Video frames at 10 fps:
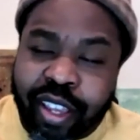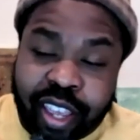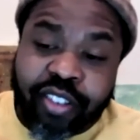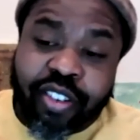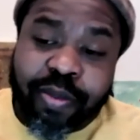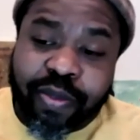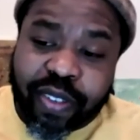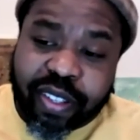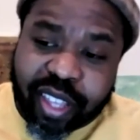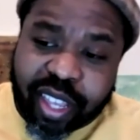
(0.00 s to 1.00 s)
in terms of
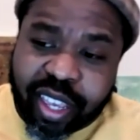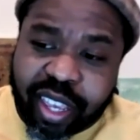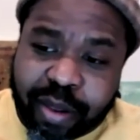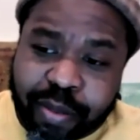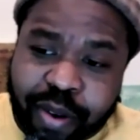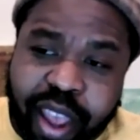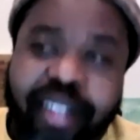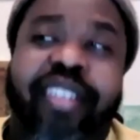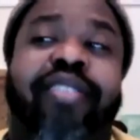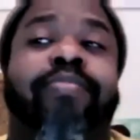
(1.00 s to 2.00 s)
its thinking and
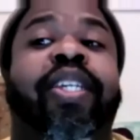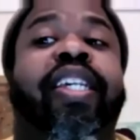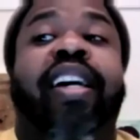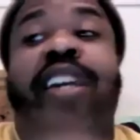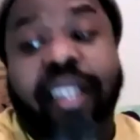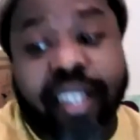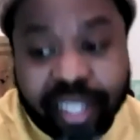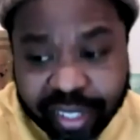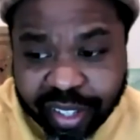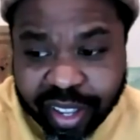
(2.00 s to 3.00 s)
practice
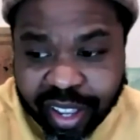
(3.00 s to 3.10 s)
because